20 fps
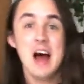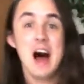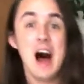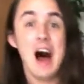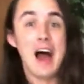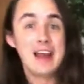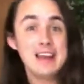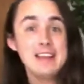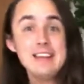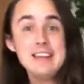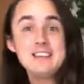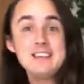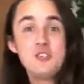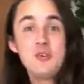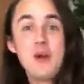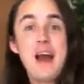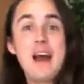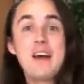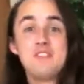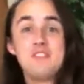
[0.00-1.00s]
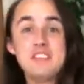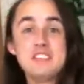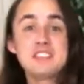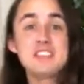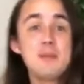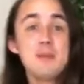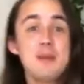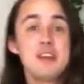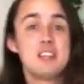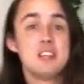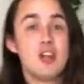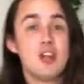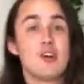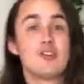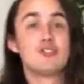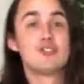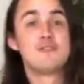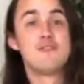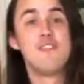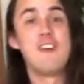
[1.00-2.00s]
I need to have, this is going to be a
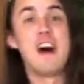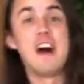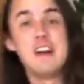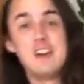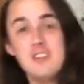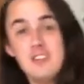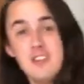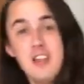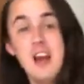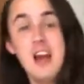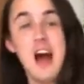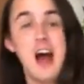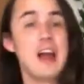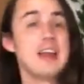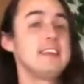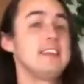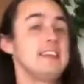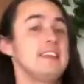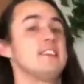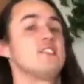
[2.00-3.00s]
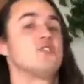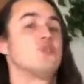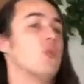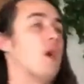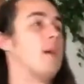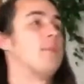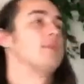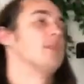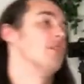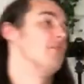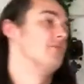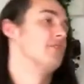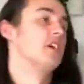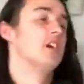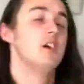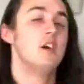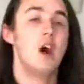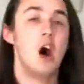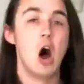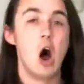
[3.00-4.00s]
large file, I needed to upload
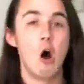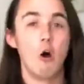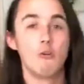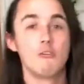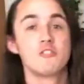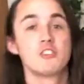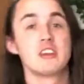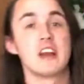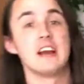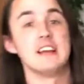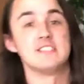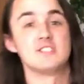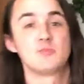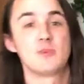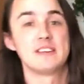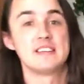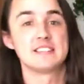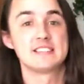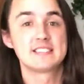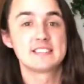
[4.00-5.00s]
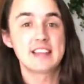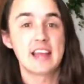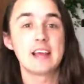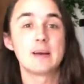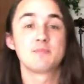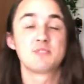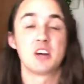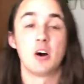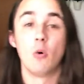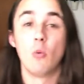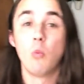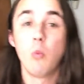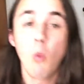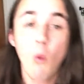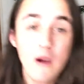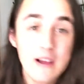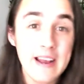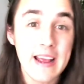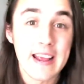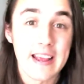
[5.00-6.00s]
overnight, so I had to stay up till
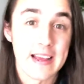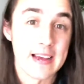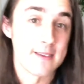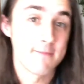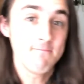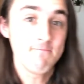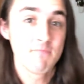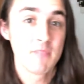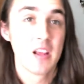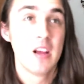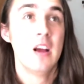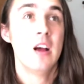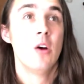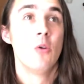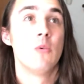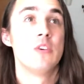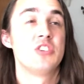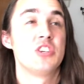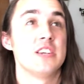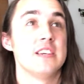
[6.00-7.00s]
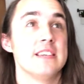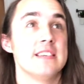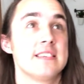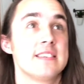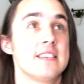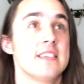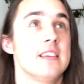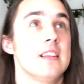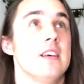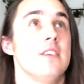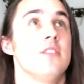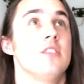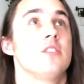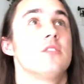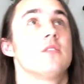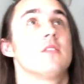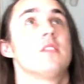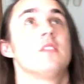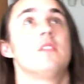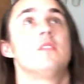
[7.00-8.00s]
1 a.m., which is
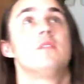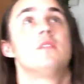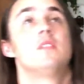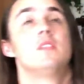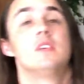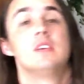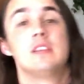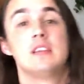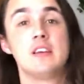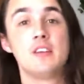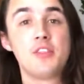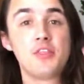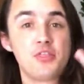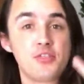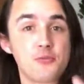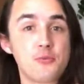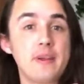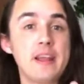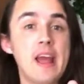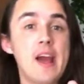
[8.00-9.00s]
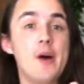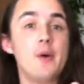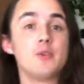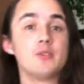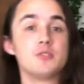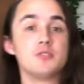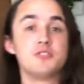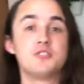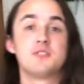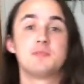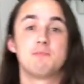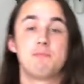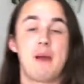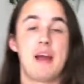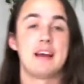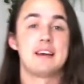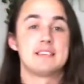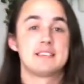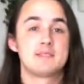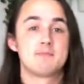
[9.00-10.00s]
3 hours
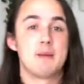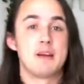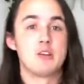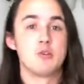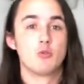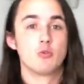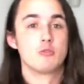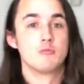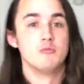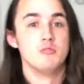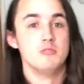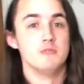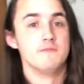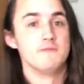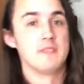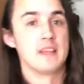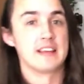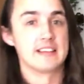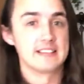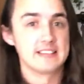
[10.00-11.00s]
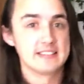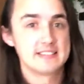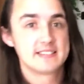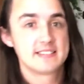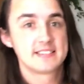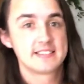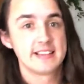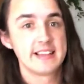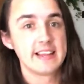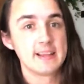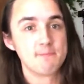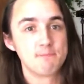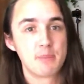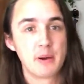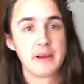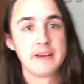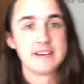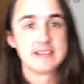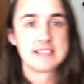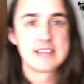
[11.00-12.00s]
past my normal like sleep
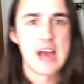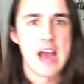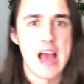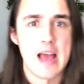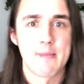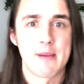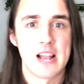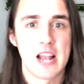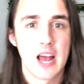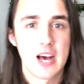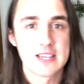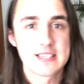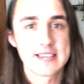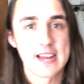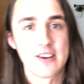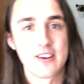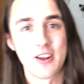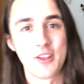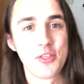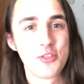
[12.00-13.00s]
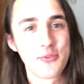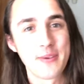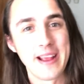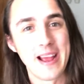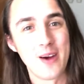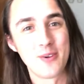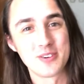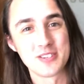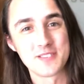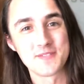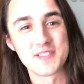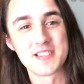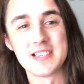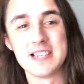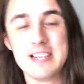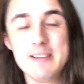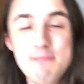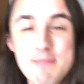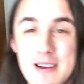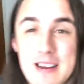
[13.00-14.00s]
time. I lost out on 3 hours of
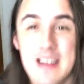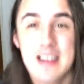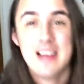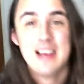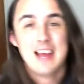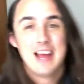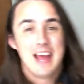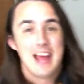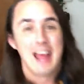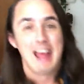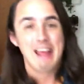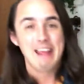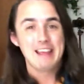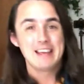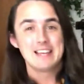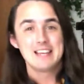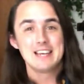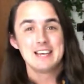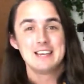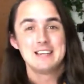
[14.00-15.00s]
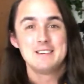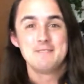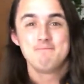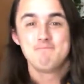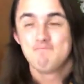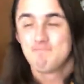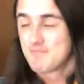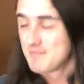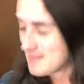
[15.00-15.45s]
sleep. And